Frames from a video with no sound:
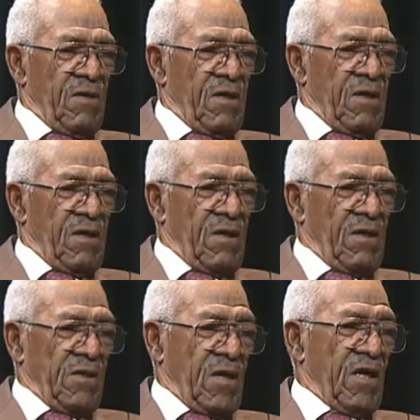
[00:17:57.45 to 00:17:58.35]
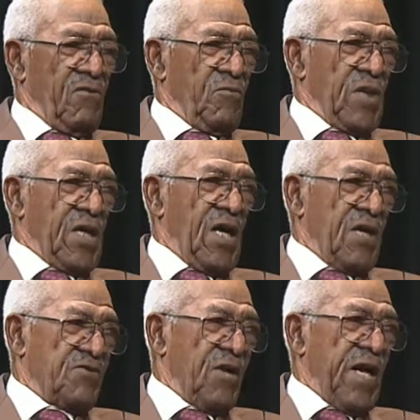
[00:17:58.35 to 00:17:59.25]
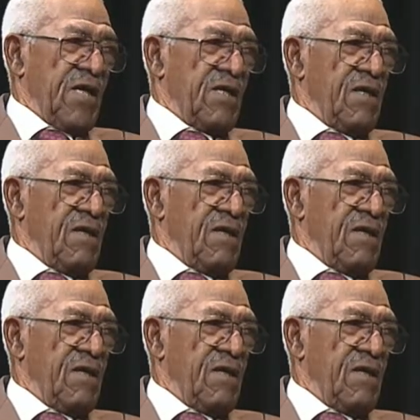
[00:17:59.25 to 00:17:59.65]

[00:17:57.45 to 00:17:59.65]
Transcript: under government contract.